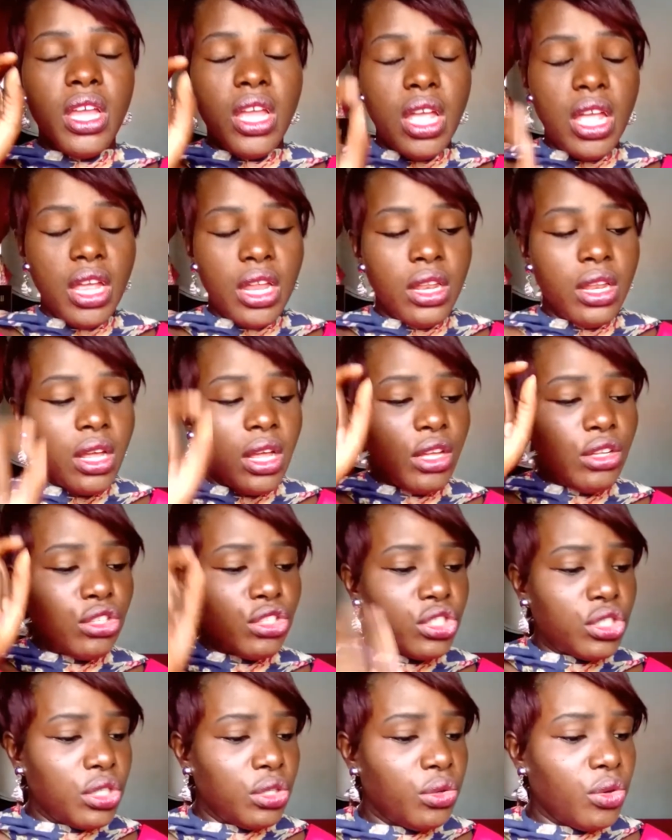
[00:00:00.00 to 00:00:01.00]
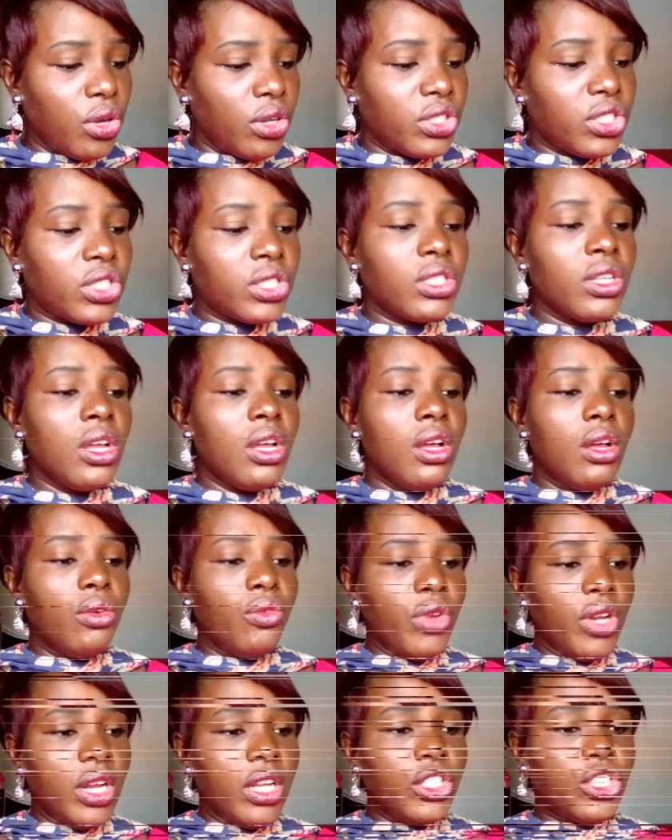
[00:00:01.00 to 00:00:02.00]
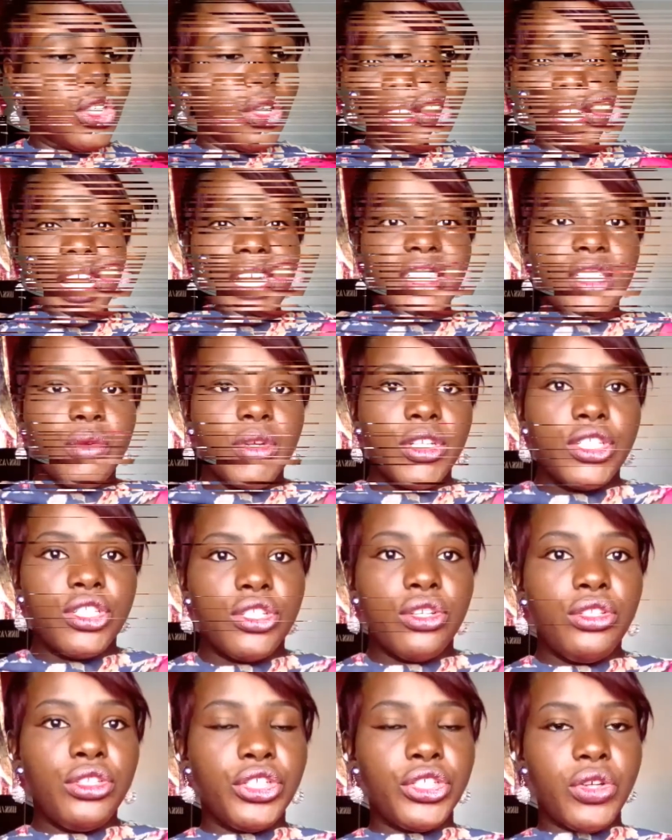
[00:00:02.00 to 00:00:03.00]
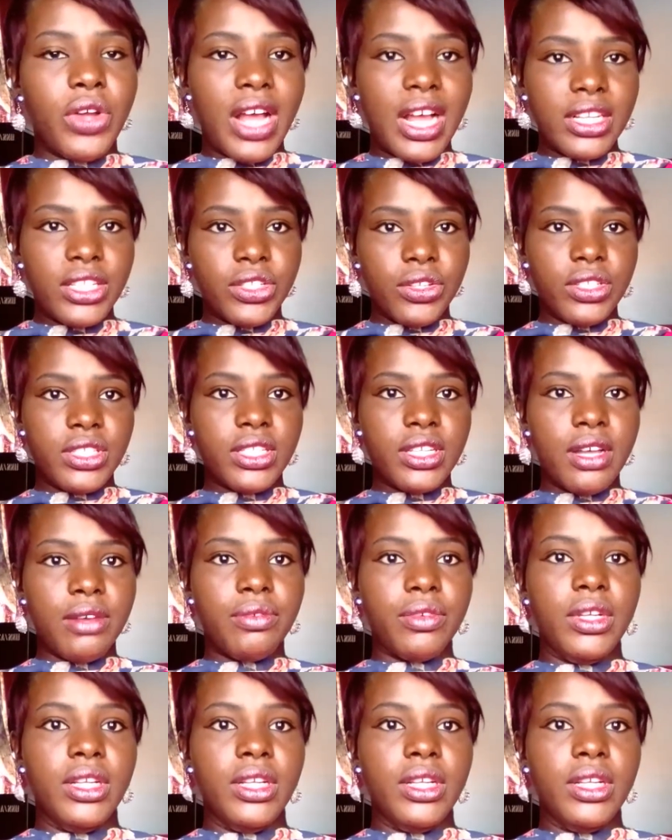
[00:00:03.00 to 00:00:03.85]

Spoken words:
in a serious relationship. The next question you should ask yourself